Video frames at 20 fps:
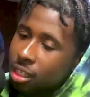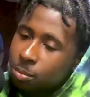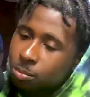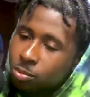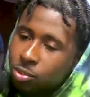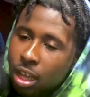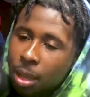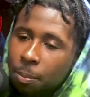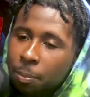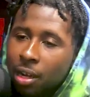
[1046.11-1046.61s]
I'm
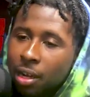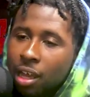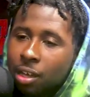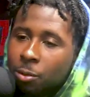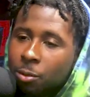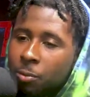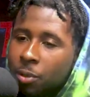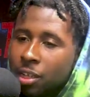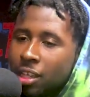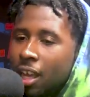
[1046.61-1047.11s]
dropping, I
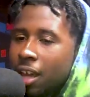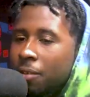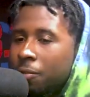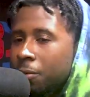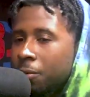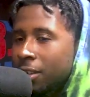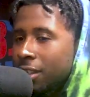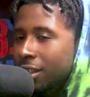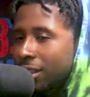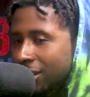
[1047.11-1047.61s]
don't really have a
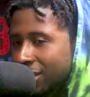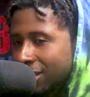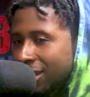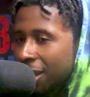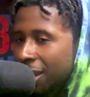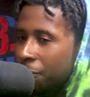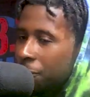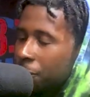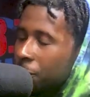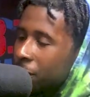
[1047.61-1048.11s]
release
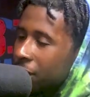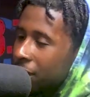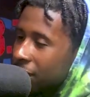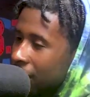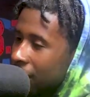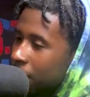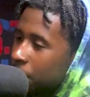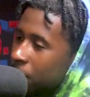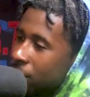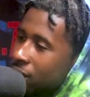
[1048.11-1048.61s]
date for it
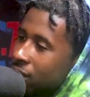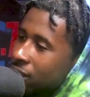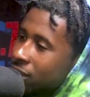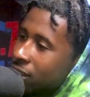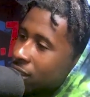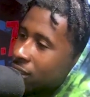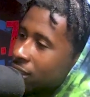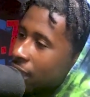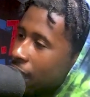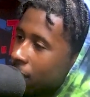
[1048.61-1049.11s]
yet, but it's
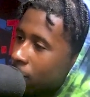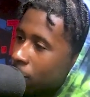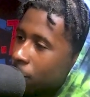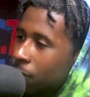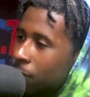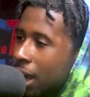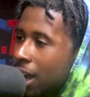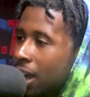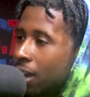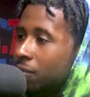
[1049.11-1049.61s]
entitled
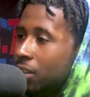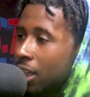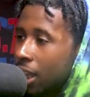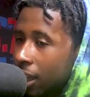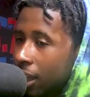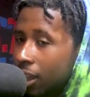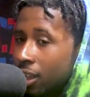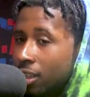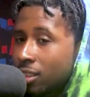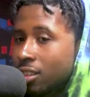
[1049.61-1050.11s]
5
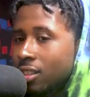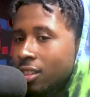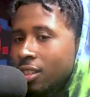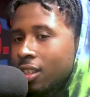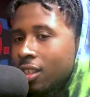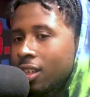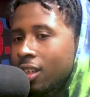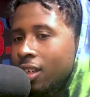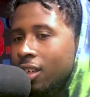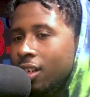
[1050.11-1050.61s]
Days,
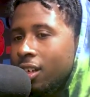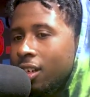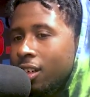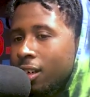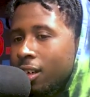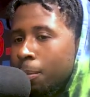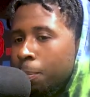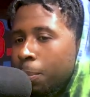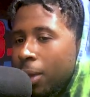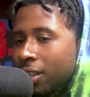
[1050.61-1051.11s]

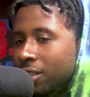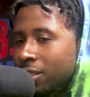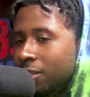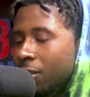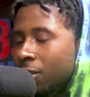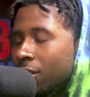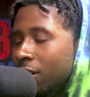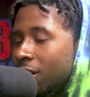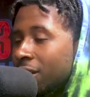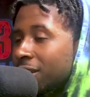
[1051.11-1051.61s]
based
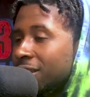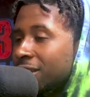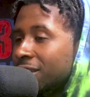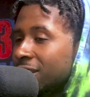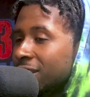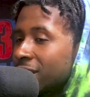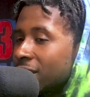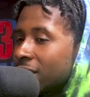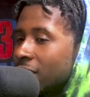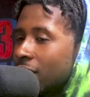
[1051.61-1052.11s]
on
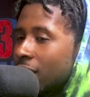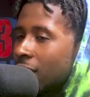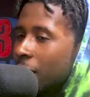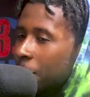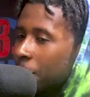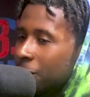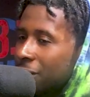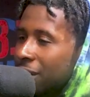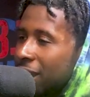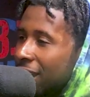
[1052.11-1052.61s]
a
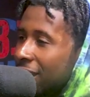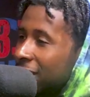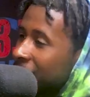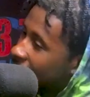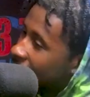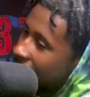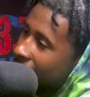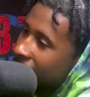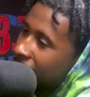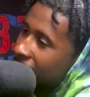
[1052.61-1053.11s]
couple days,
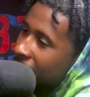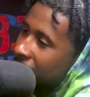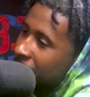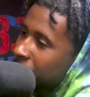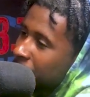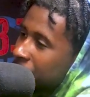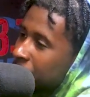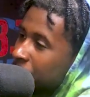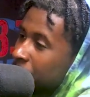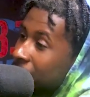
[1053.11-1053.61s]
5 days
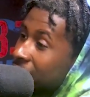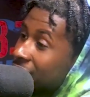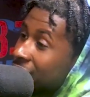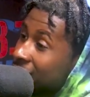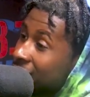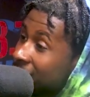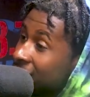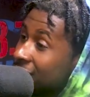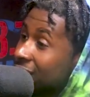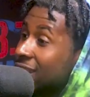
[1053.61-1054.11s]
we spent
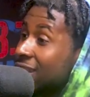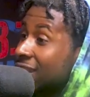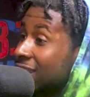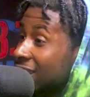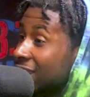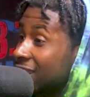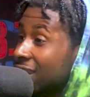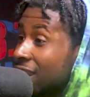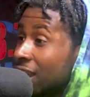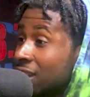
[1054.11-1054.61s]
in
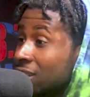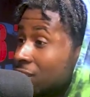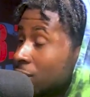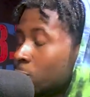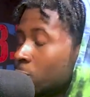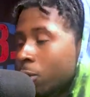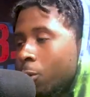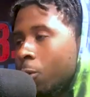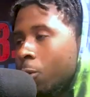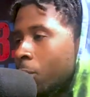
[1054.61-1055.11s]
LA
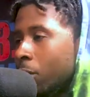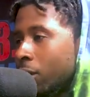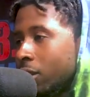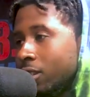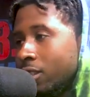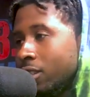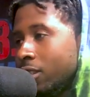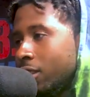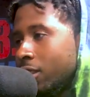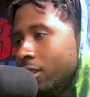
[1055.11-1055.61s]
just
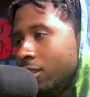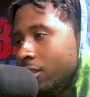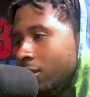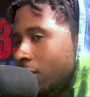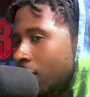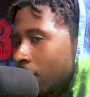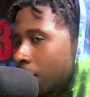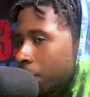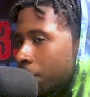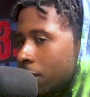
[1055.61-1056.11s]
recording and
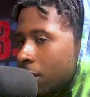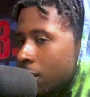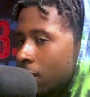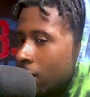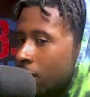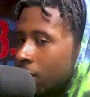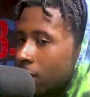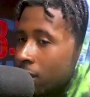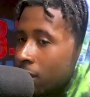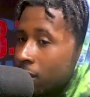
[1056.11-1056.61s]
stuff,
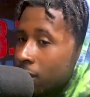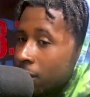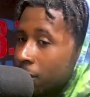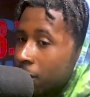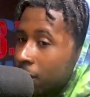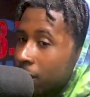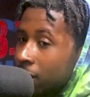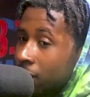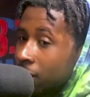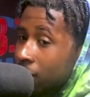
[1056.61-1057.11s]
and
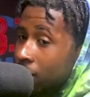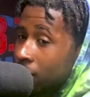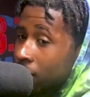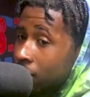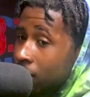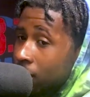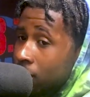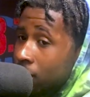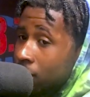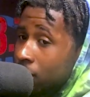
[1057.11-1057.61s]

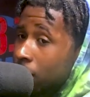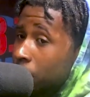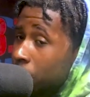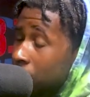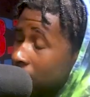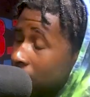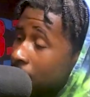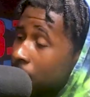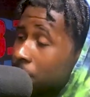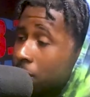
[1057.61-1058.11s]
we
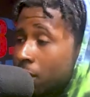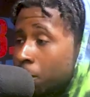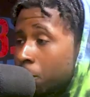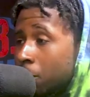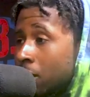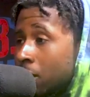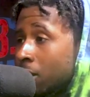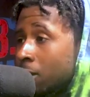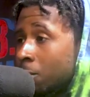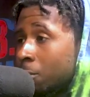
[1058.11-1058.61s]
left there
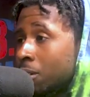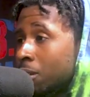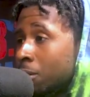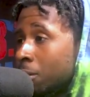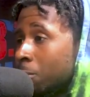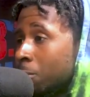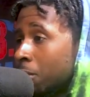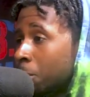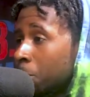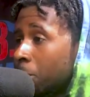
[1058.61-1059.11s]
with
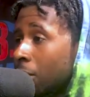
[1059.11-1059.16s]
a